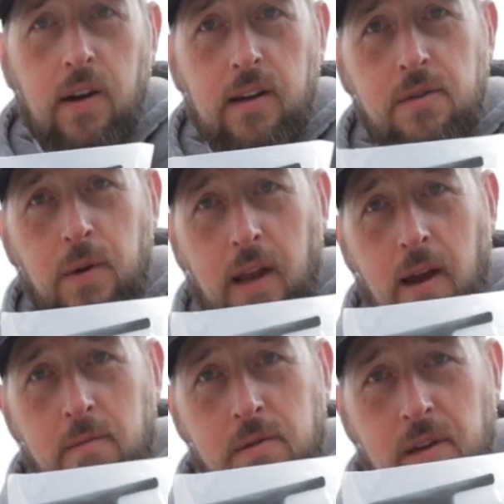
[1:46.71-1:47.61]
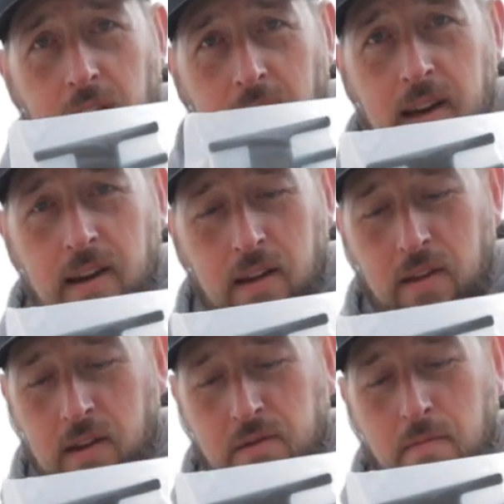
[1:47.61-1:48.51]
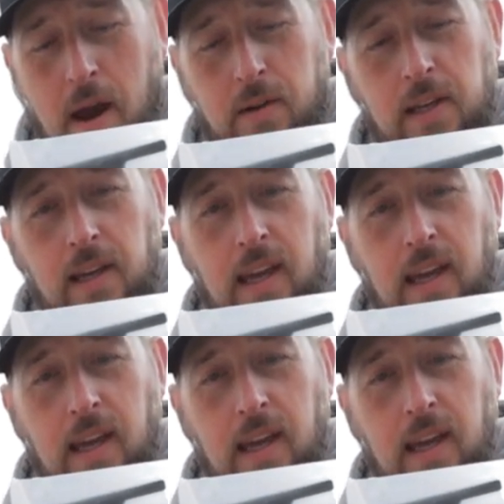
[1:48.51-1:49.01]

Here's what comes in this mounting